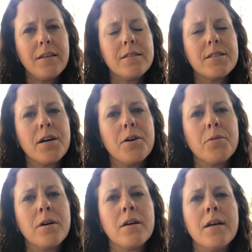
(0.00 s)

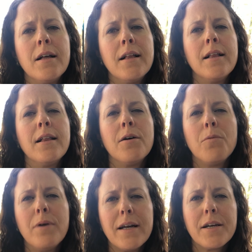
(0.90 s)
So
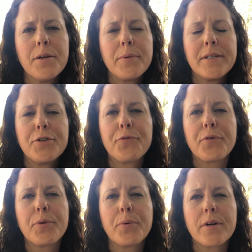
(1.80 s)
what could we do
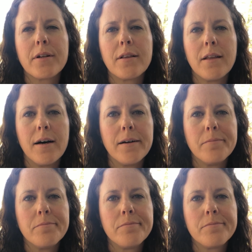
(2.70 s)
for the word glum?
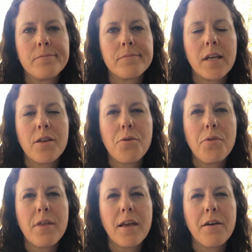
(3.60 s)
Can you
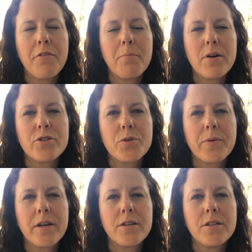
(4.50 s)
think of a motion
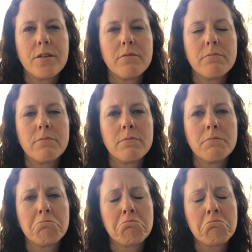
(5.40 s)
we could do?
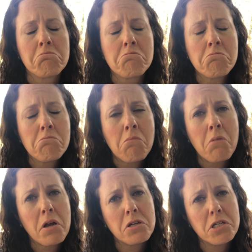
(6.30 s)

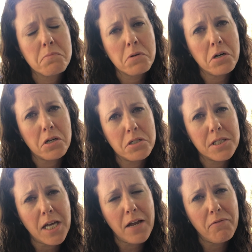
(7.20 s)
We could just put on a
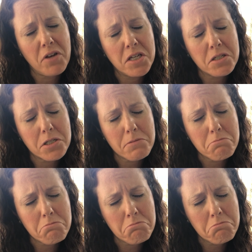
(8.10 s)
sad face.
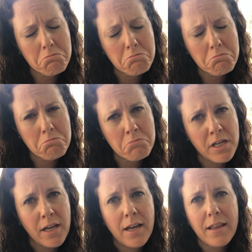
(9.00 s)

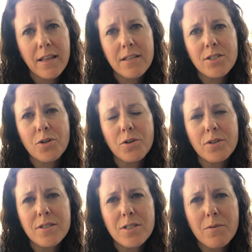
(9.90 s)
And like this
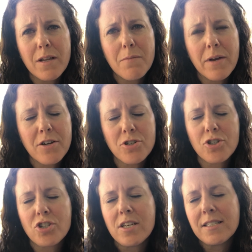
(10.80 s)
girl is doing in the picture,
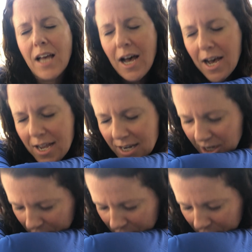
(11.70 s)
she's hiding